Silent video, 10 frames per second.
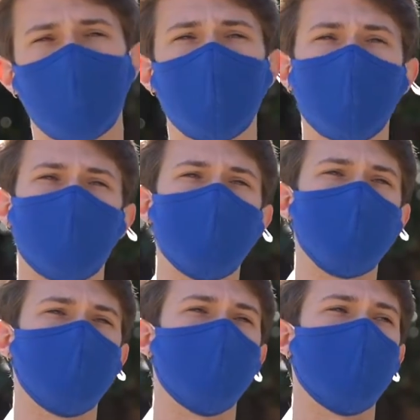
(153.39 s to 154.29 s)
finding
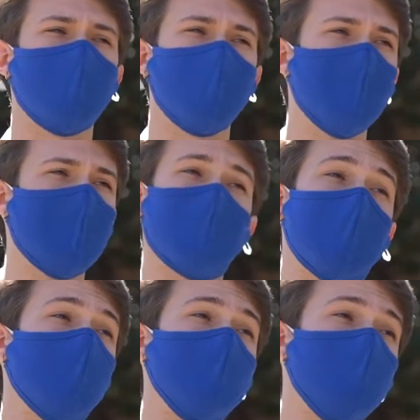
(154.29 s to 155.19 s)
information on
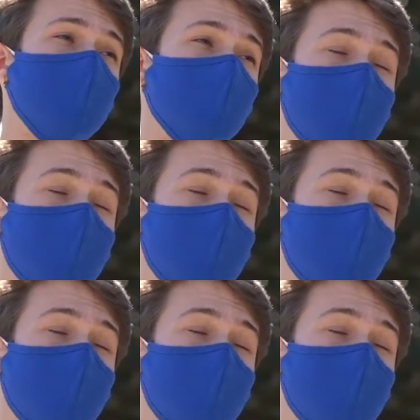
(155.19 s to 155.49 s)
how much money